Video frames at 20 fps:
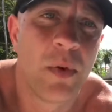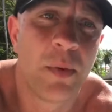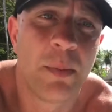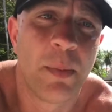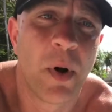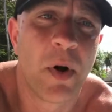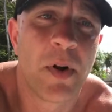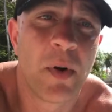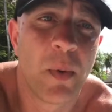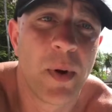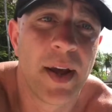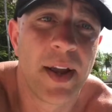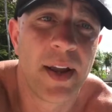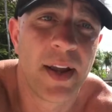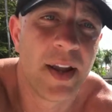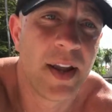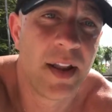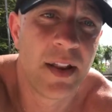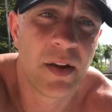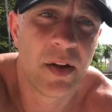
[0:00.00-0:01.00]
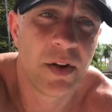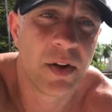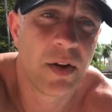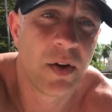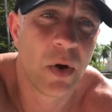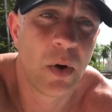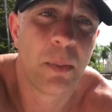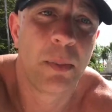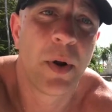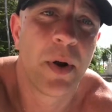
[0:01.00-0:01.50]
with body weight either.
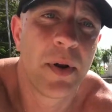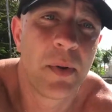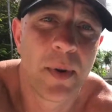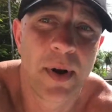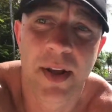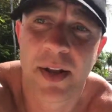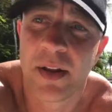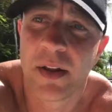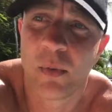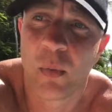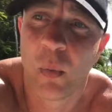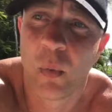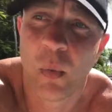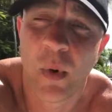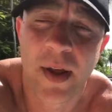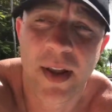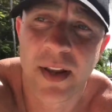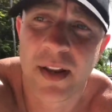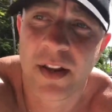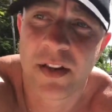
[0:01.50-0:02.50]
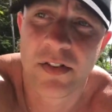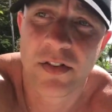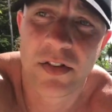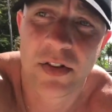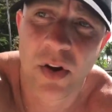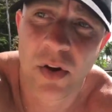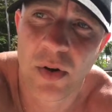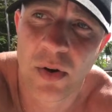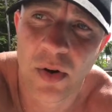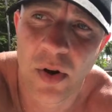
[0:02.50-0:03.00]
Body weight is
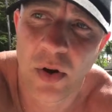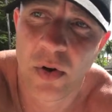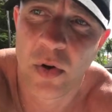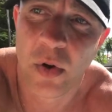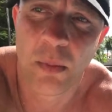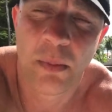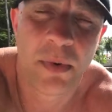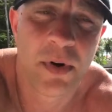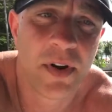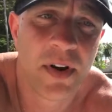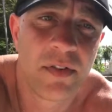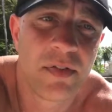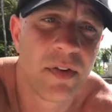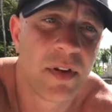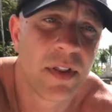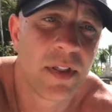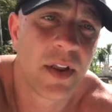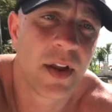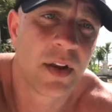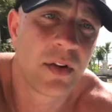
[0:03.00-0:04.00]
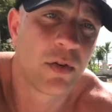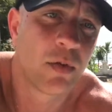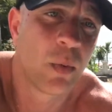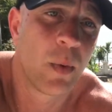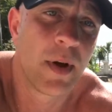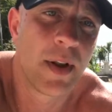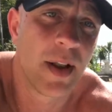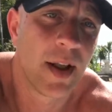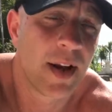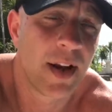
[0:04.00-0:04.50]
a number of different things.
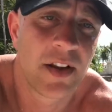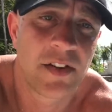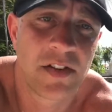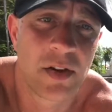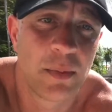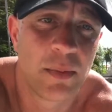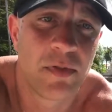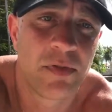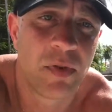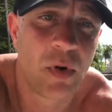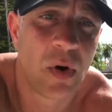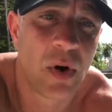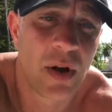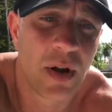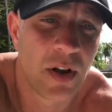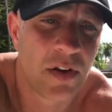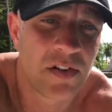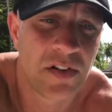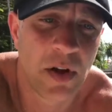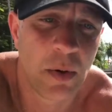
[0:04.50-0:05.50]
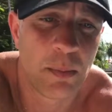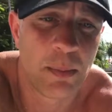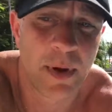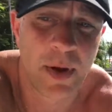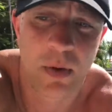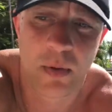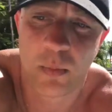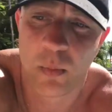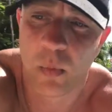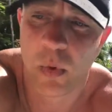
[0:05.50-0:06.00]
Weight, like I said before, I lost 10
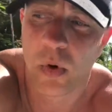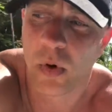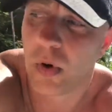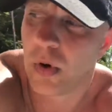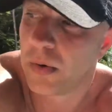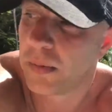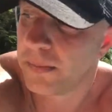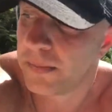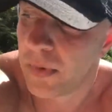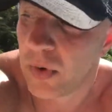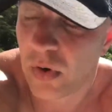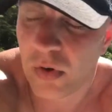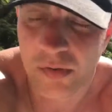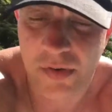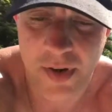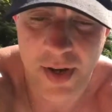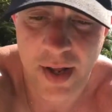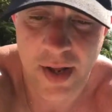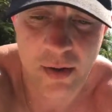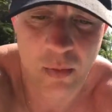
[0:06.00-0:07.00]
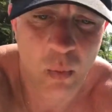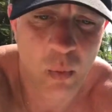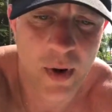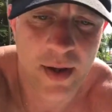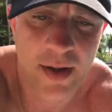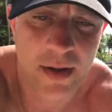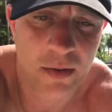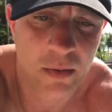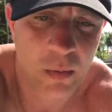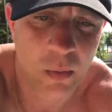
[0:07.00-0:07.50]
pound in water overnight.
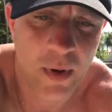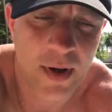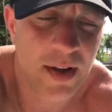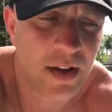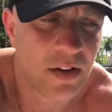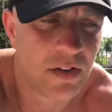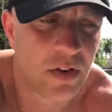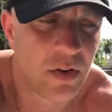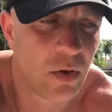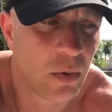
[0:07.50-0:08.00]
Weight is a